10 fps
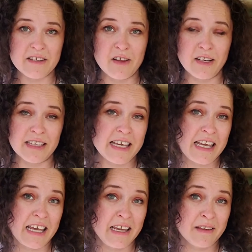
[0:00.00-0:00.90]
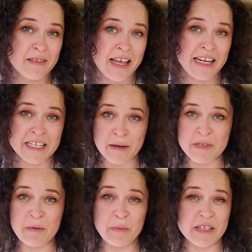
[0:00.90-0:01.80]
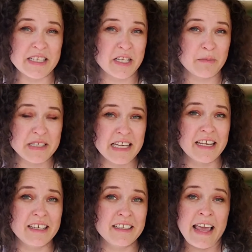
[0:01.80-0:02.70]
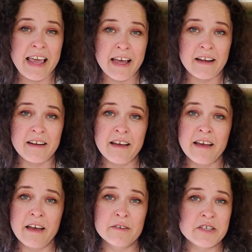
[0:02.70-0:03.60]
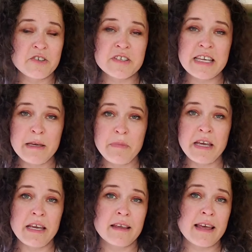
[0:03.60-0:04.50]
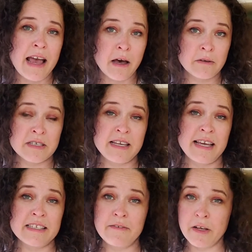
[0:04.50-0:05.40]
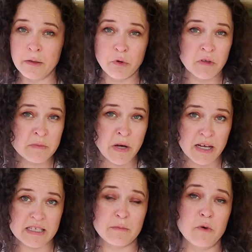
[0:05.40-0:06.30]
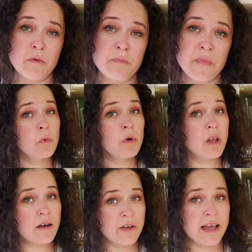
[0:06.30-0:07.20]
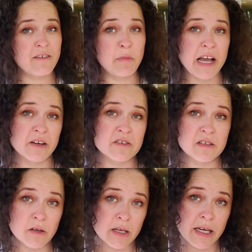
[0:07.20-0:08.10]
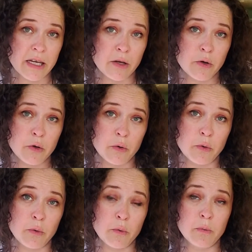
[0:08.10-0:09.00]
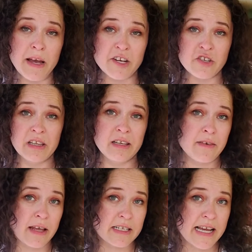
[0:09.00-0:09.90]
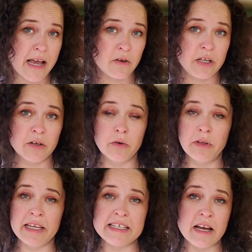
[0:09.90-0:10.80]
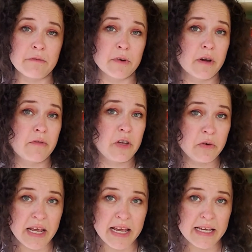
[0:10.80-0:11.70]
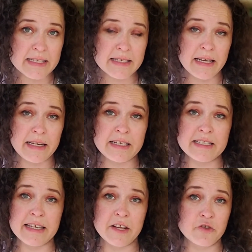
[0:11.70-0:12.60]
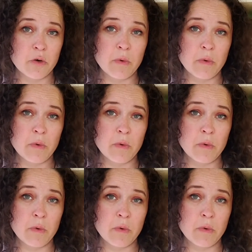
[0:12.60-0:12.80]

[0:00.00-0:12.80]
along the key anytime somebody wants to come see it, and also just keeping the house as available as possible. We'll often have buyers looking who actually live out of town and they're only in town for a few days and need to schedule